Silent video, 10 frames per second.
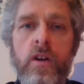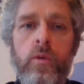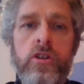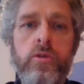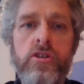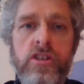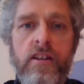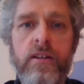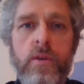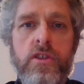which we're
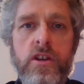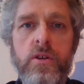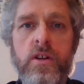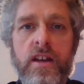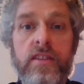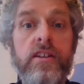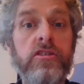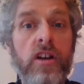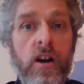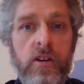sharing with you
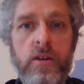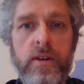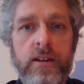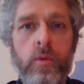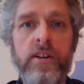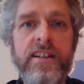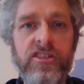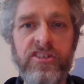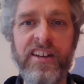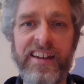this Holy Week, one
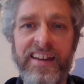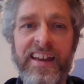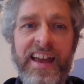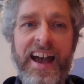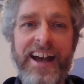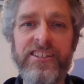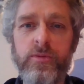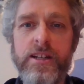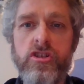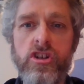each day,
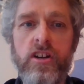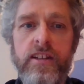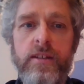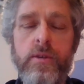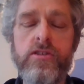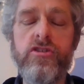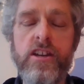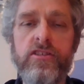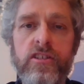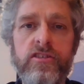as we journey with
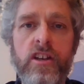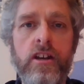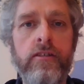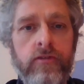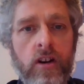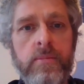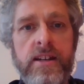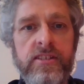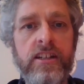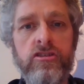Jesus from
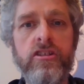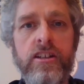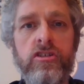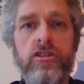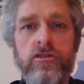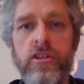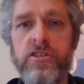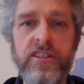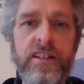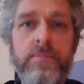his entry into
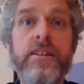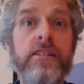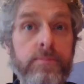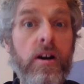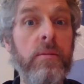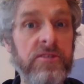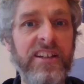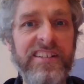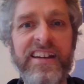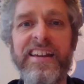Jerusalem this Palm
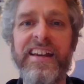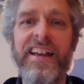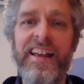Sunday